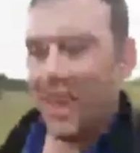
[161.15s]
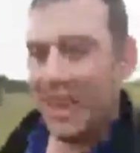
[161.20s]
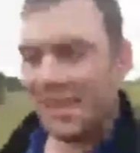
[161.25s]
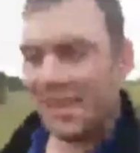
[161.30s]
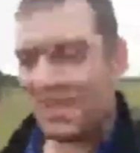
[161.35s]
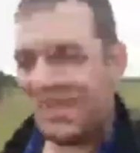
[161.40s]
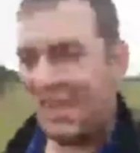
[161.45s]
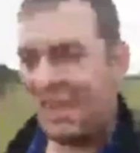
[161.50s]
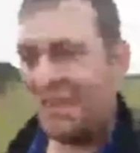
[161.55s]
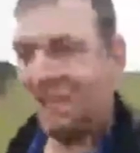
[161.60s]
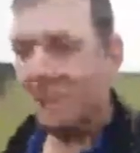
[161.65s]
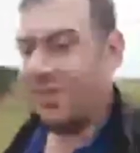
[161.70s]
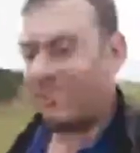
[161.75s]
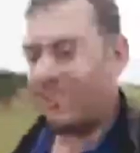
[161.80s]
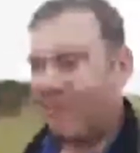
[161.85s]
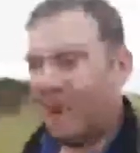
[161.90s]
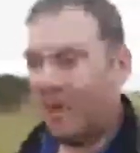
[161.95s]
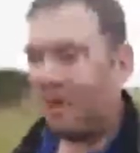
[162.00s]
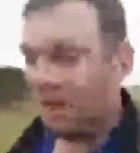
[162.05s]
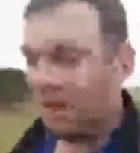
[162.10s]
Look, they're looking
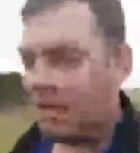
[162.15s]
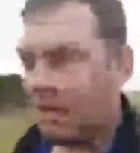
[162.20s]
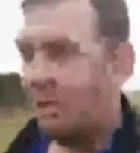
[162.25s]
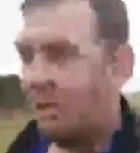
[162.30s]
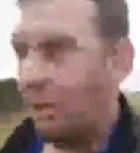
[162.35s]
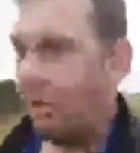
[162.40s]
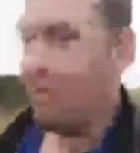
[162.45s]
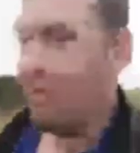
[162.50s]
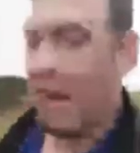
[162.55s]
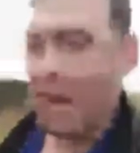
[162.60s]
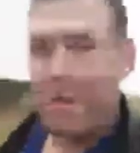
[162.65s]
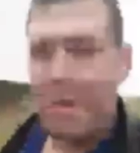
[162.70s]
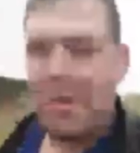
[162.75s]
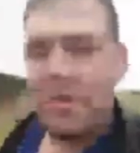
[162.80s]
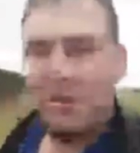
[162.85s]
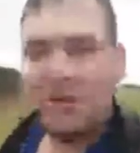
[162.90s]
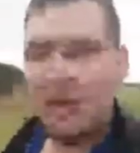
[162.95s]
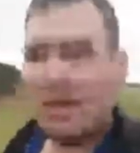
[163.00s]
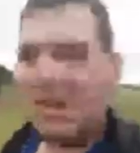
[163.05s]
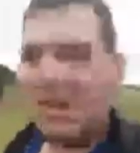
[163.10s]
at all of our rental
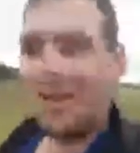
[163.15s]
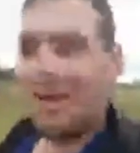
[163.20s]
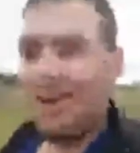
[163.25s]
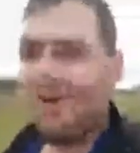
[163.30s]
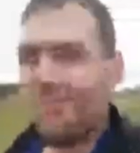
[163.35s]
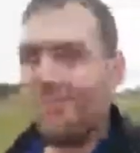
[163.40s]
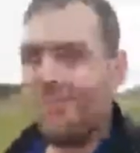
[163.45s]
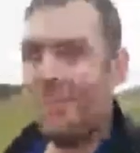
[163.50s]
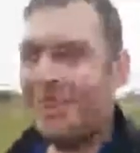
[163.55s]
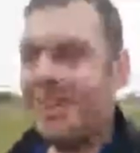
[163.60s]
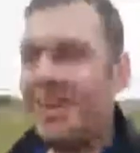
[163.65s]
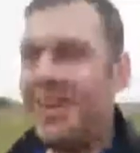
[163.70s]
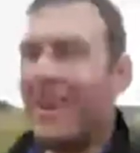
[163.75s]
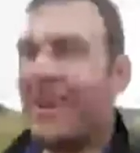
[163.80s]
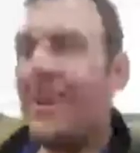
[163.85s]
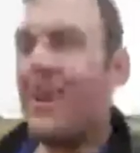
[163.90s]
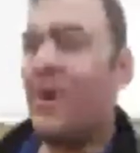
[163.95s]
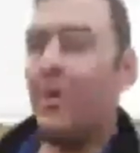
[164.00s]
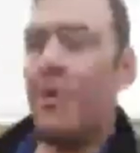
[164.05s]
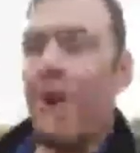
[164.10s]
income. We're
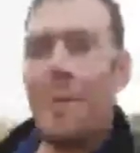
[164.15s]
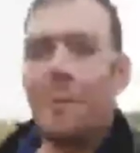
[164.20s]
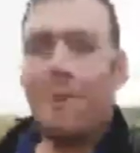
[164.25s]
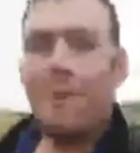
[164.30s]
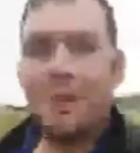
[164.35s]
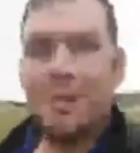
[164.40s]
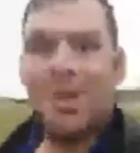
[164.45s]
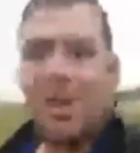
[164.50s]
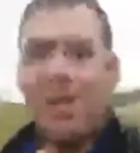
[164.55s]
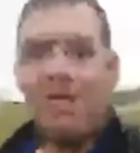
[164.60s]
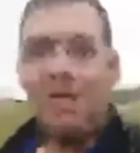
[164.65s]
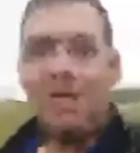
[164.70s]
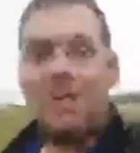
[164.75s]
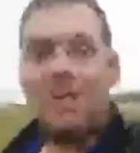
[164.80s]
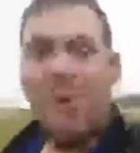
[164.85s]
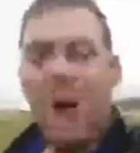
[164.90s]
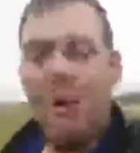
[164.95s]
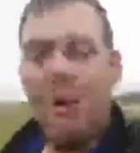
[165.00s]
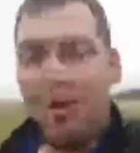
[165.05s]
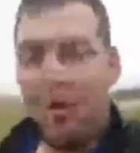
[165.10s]
able to service, we're able to
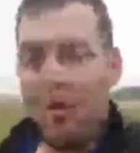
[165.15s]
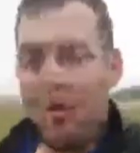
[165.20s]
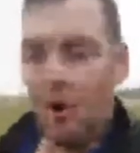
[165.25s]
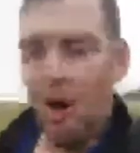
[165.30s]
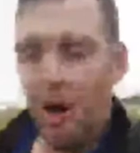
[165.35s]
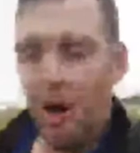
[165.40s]
buy.